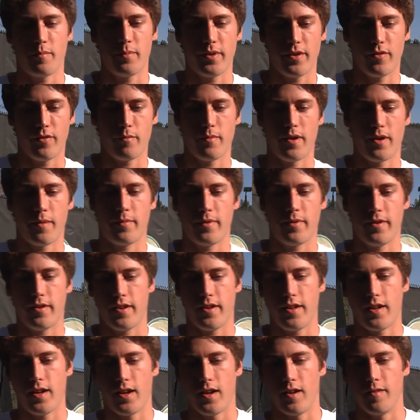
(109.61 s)
to be
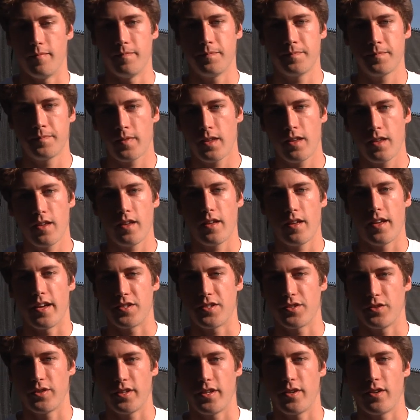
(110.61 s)
remembered um,
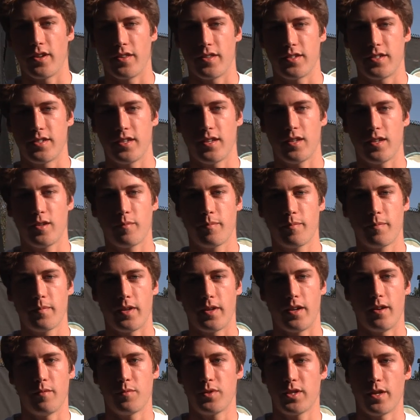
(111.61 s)
as a leader on the team,
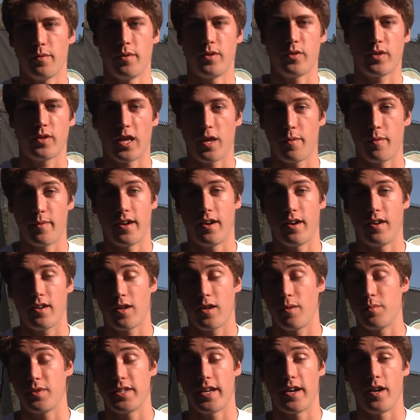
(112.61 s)
um, someone who came out,
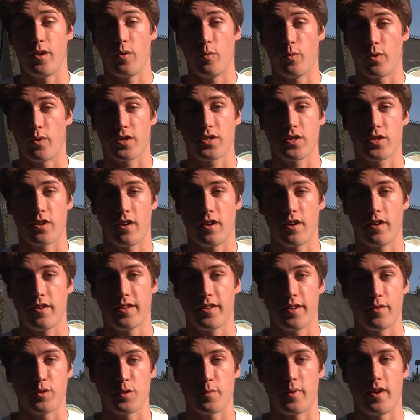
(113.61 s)
comes out, works
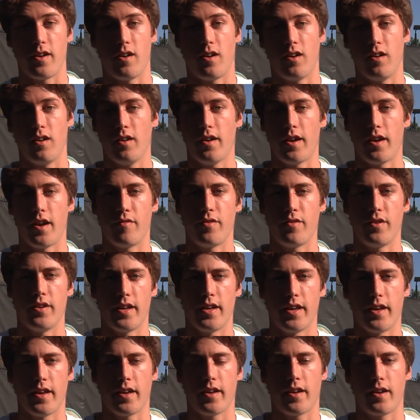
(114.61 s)
hard, gives it my all every
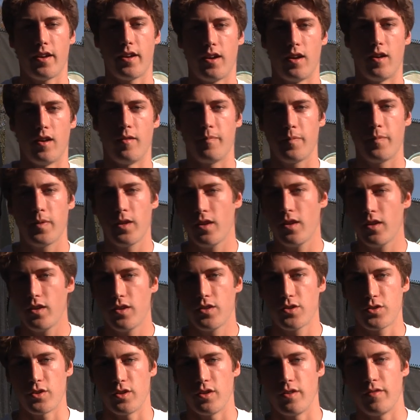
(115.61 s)
day, um,
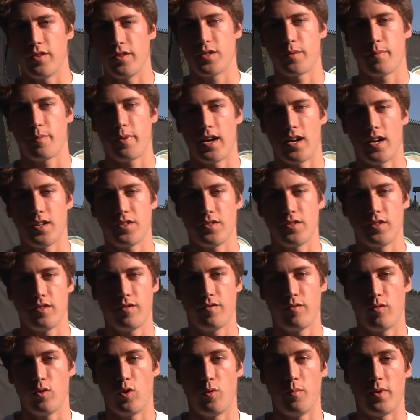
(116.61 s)
serve as a
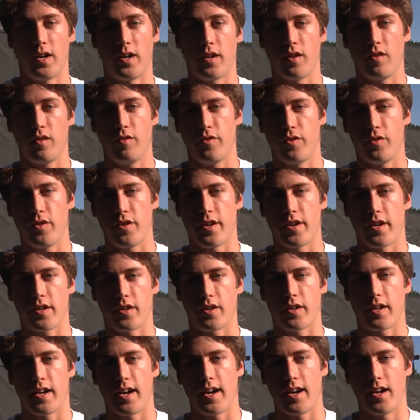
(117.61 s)
positive role model for the
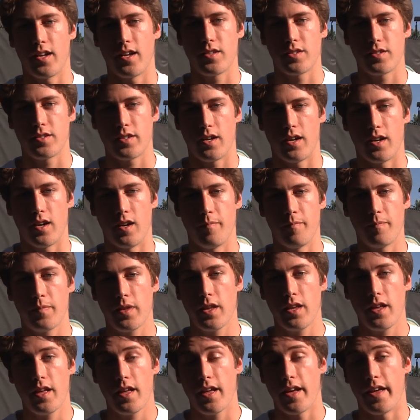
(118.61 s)
younger guys, um,
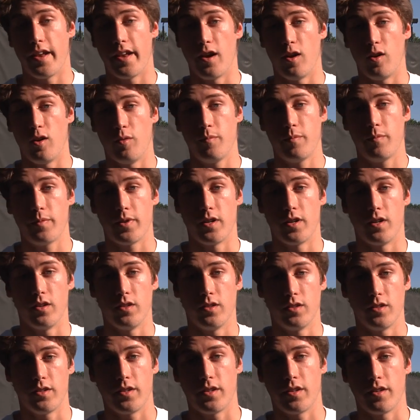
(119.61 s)
and help you
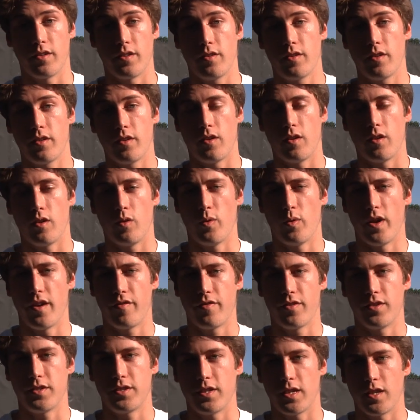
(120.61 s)
know lead a way
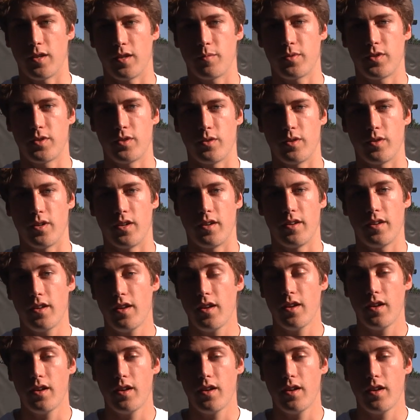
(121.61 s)
for the team to uh,